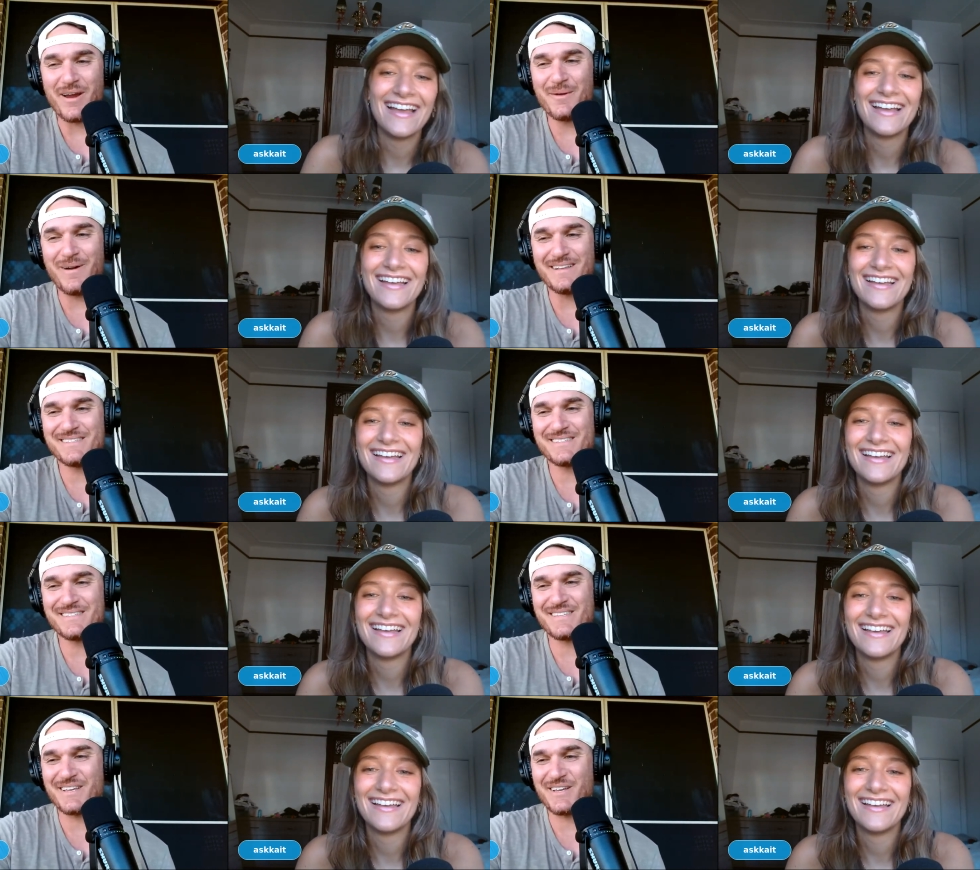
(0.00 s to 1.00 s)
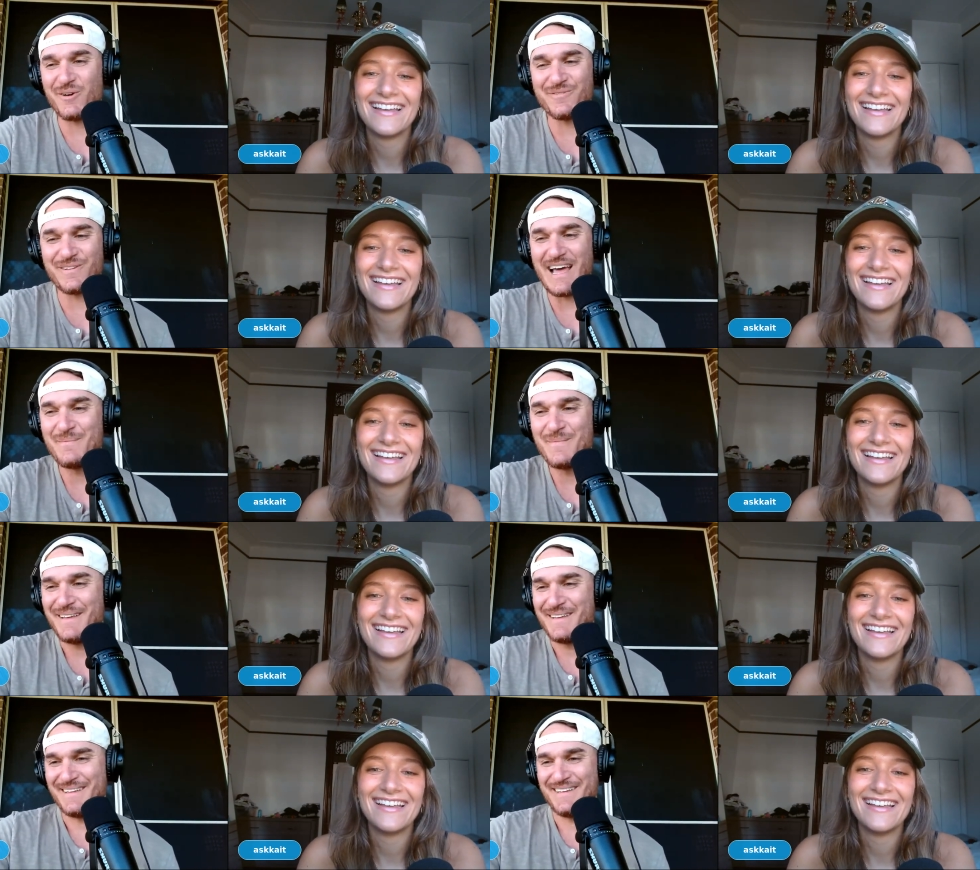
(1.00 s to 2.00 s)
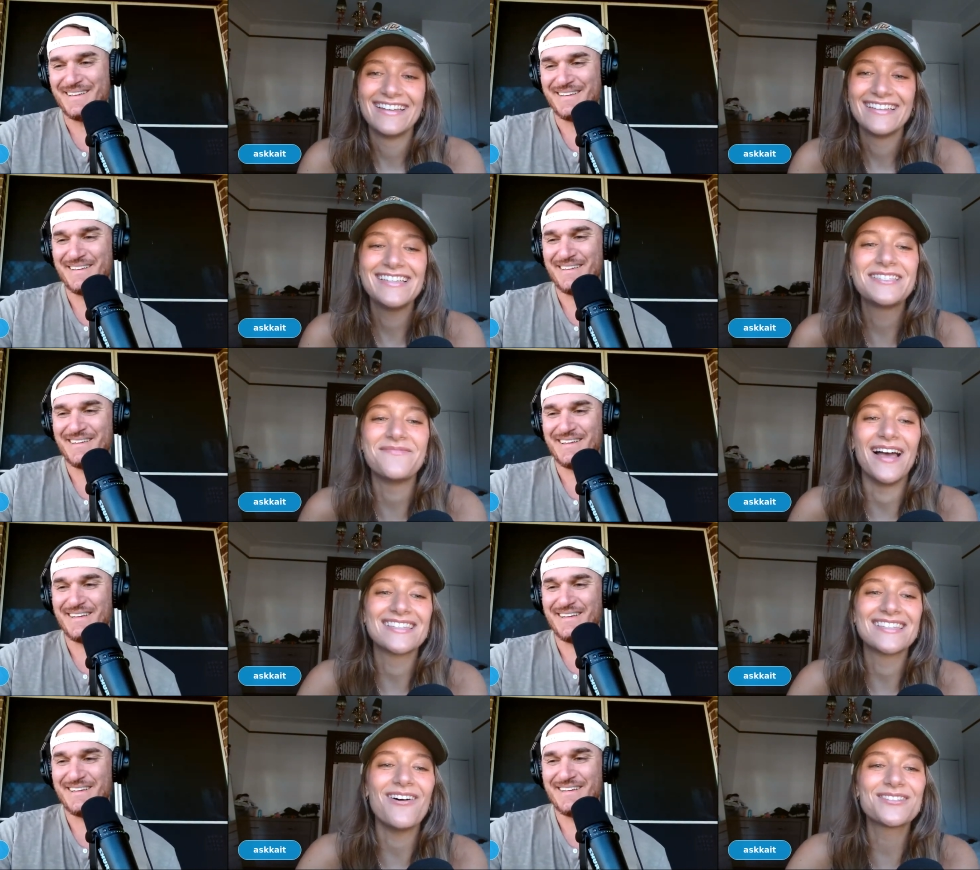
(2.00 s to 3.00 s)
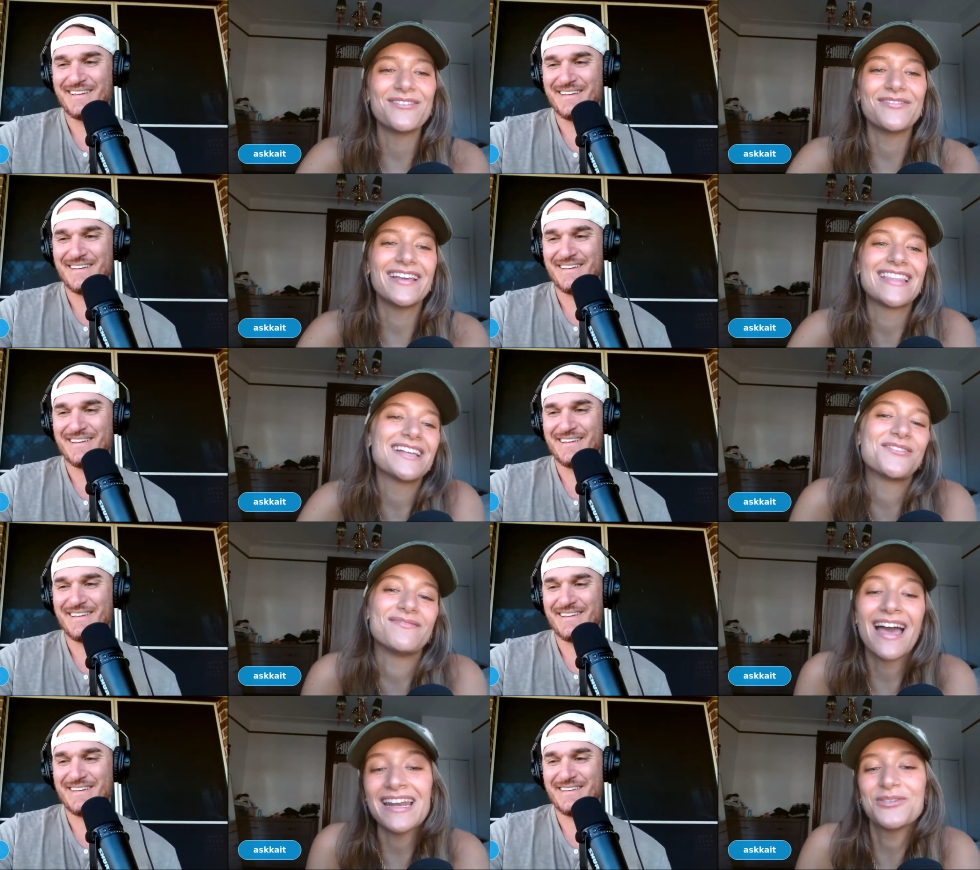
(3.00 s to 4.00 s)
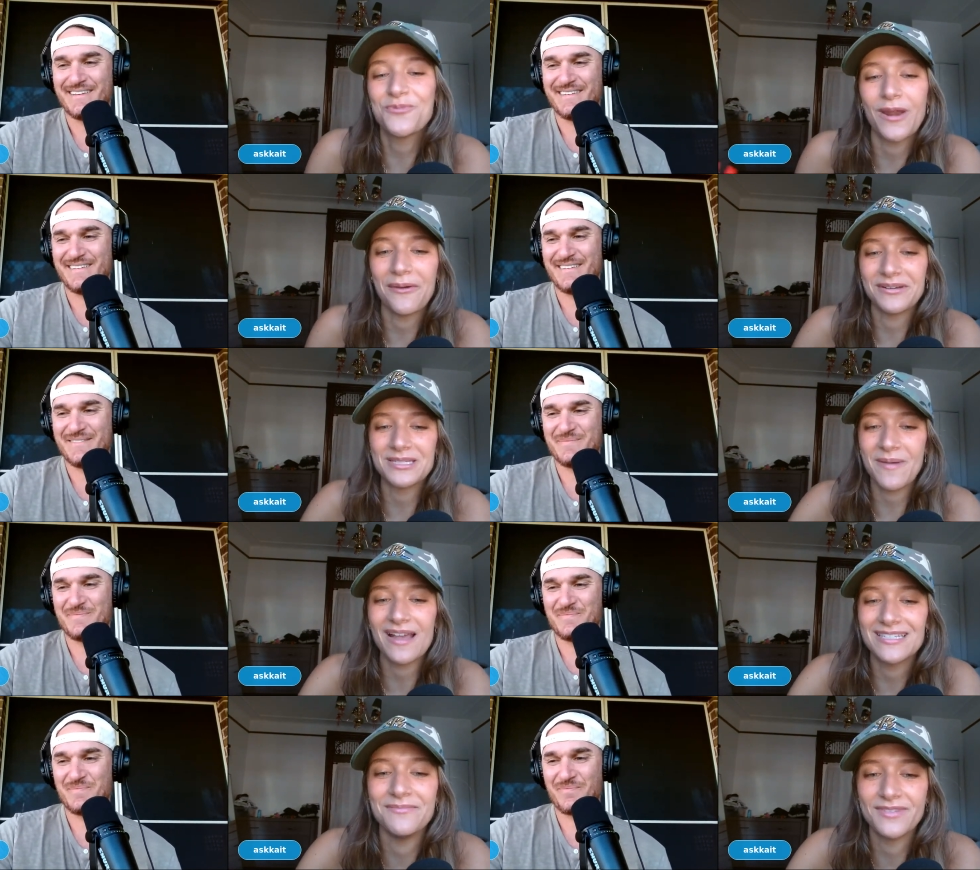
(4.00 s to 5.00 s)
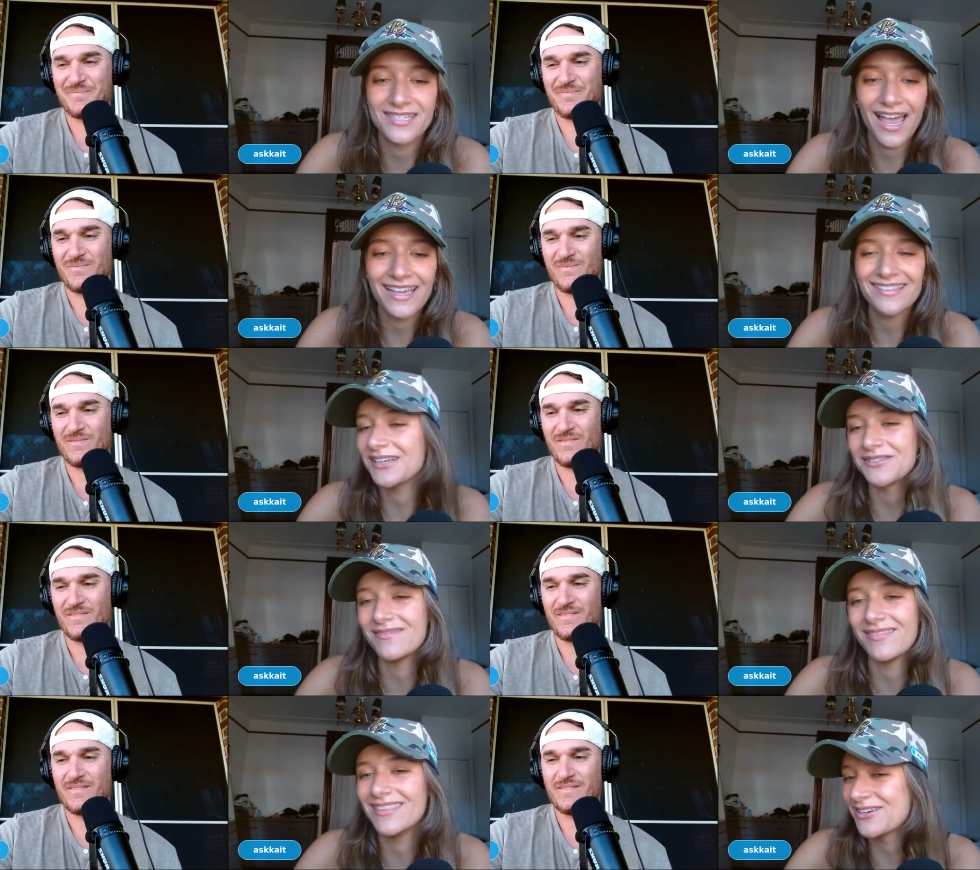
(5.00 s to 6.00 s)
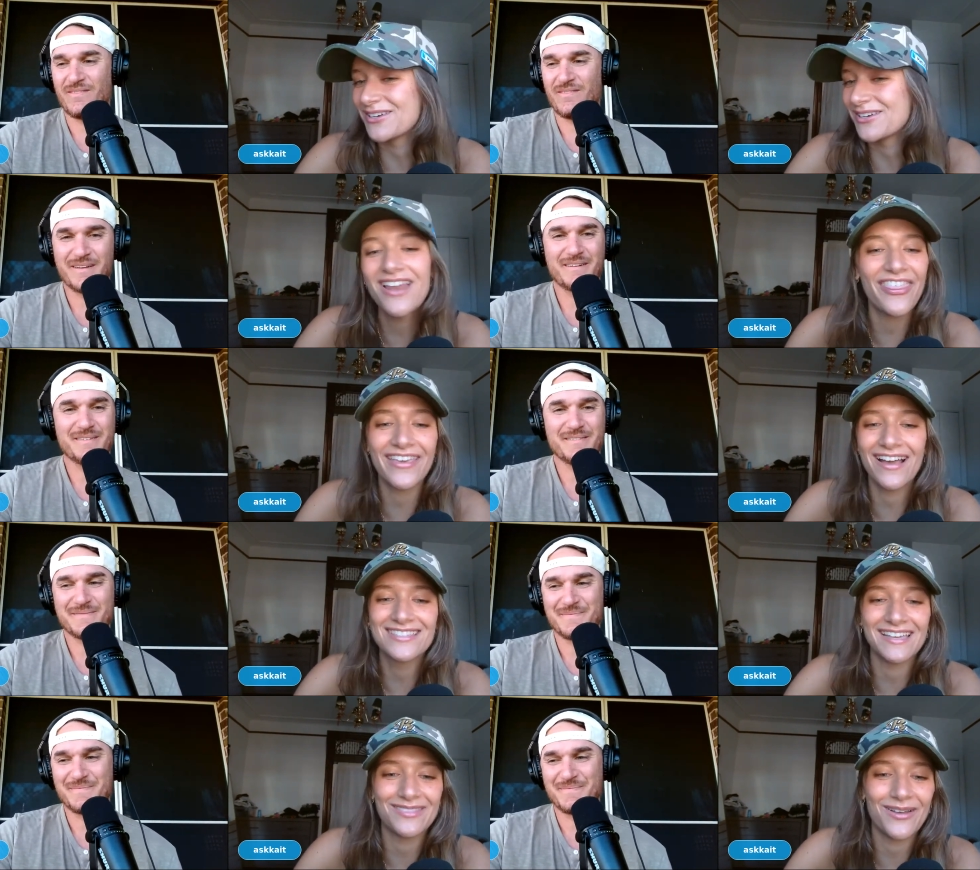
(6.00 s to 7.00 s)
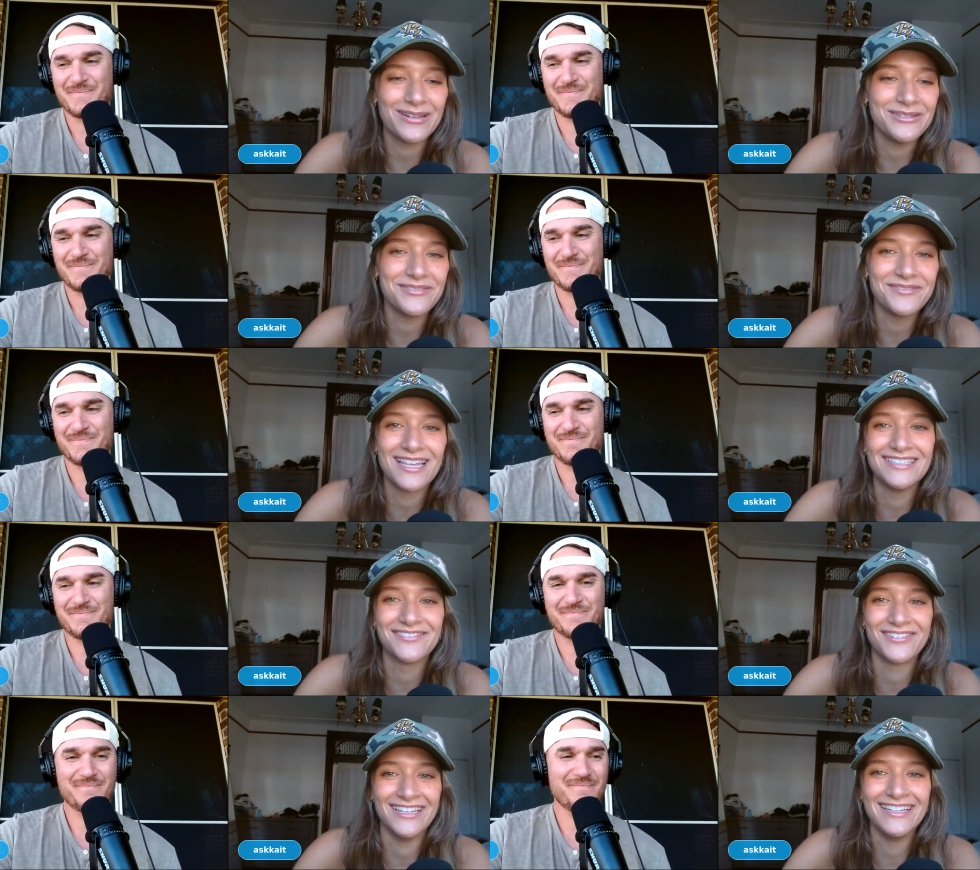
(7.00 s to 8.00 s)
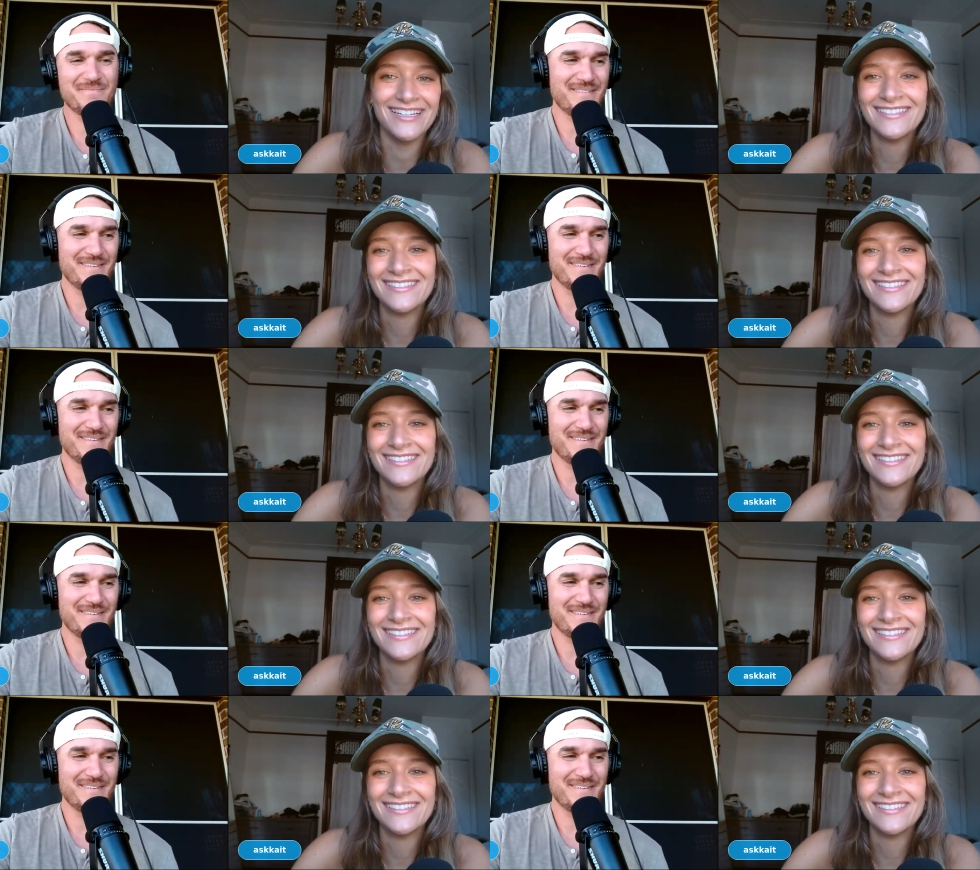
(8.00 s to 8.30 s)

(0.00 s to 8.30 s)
Speaker 1: that. Barry Bonds is the goat for that.
Speaker 2: He's the best. Also, like that's that is what I would expect him to say. Like there's nothing else I thought he would have said differently.